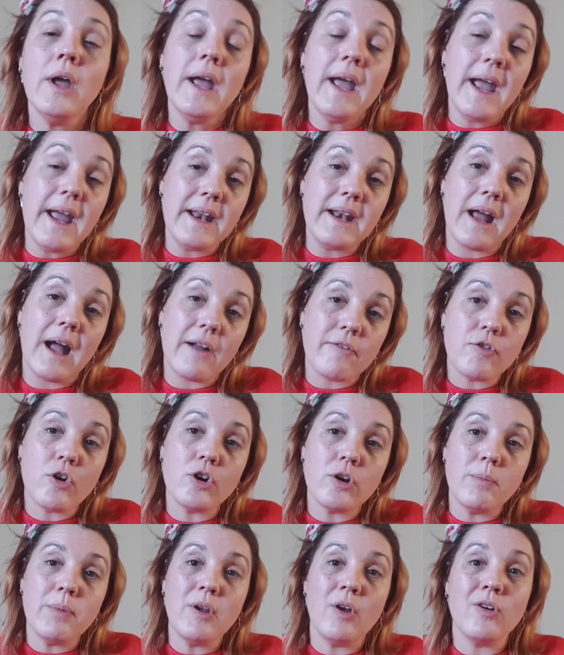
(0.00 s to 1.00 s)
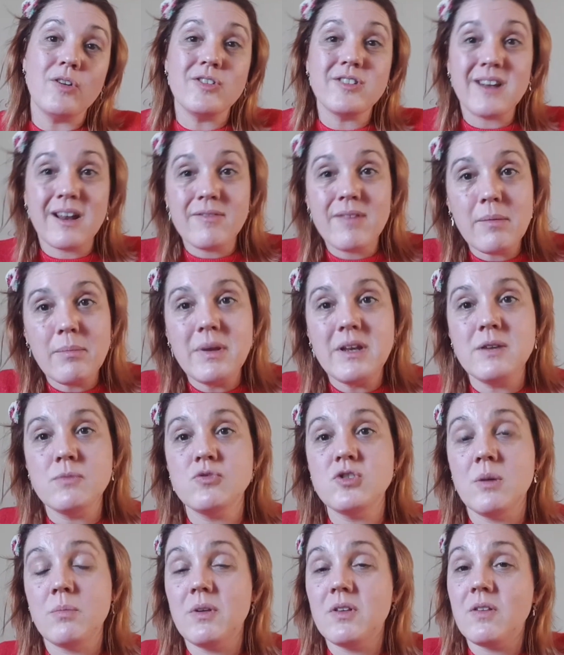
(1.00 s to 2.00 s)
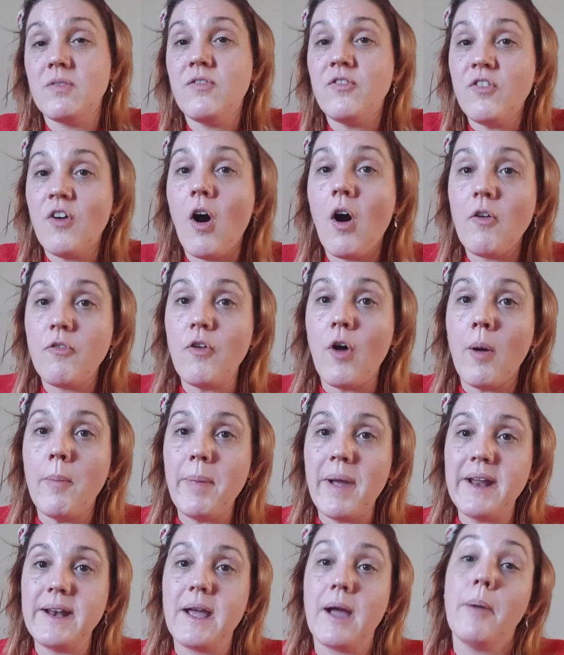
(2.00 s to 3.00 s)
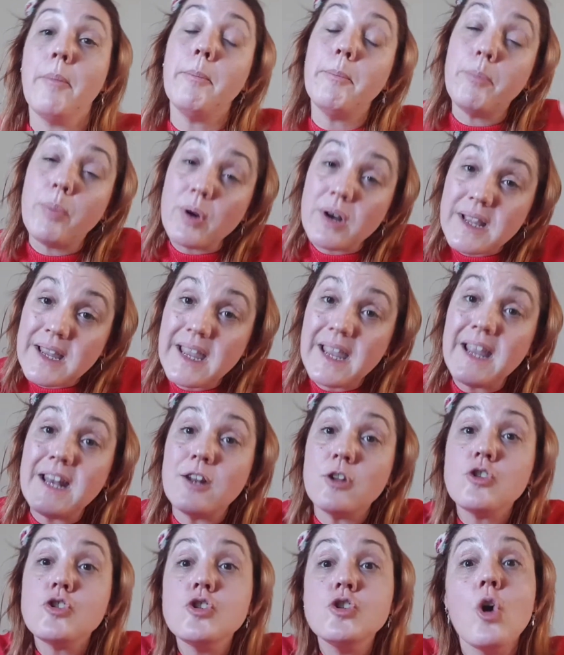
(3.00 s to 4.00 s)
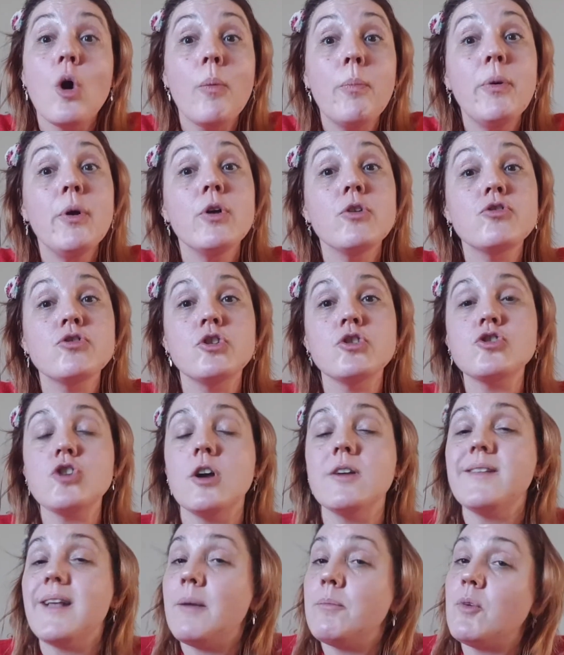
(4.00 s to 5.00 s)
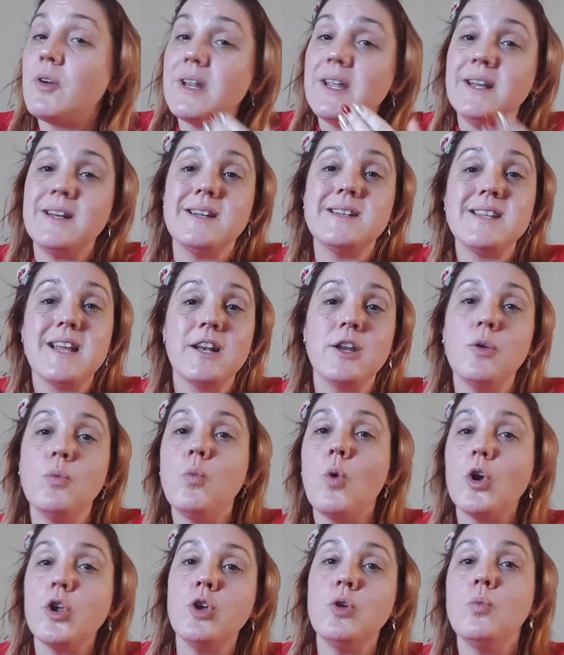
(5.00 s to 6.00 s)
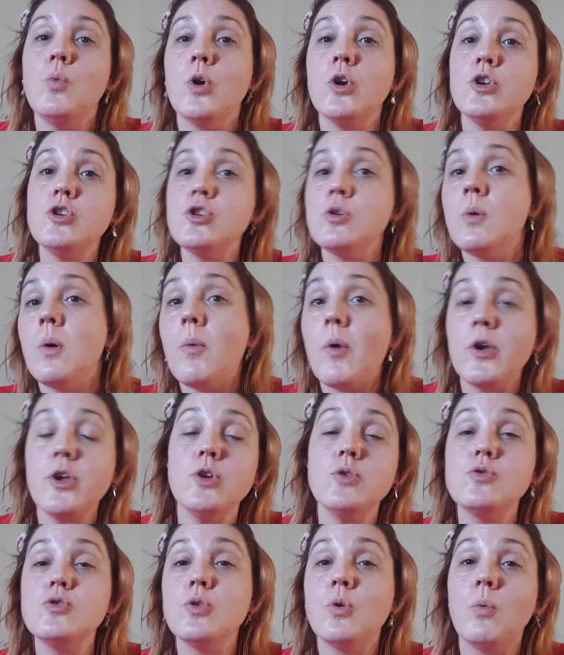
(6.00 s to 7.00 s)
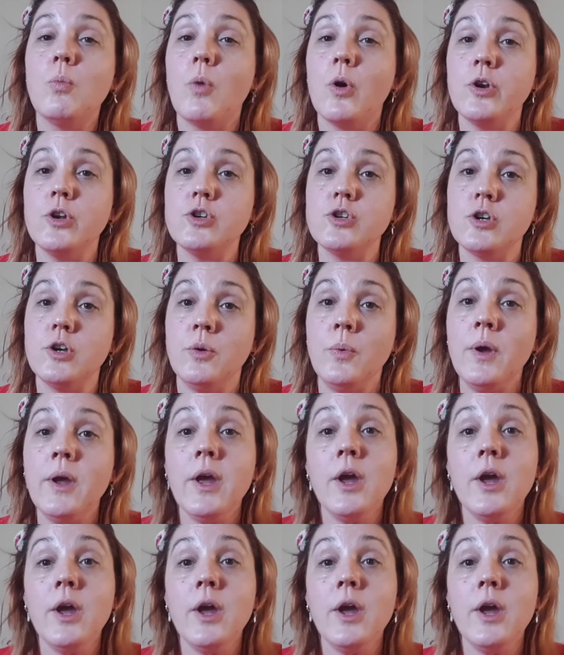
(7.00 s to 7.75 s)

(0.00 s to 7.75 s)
and I've got to be honest, direct mediumship is far, far better. But again, it's your personal choice. I'm not here to tell you what you want to do or what you don't want to do.